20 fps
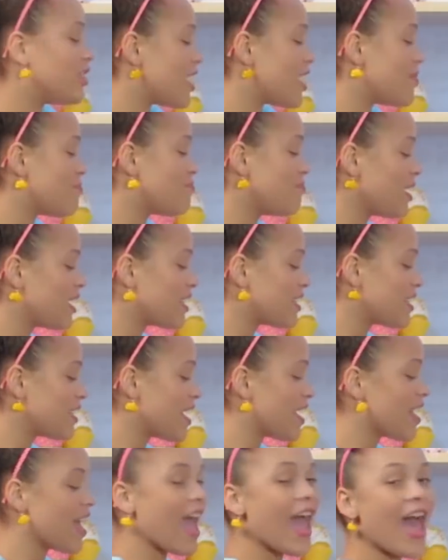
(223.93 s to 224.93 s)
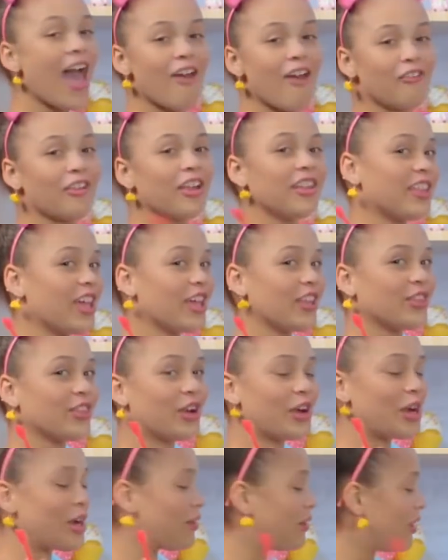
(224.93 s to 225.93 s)
you're done mixing everything
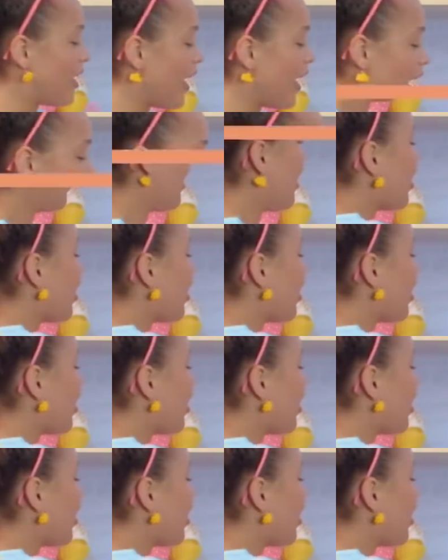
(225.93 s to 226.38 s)
thoroughly,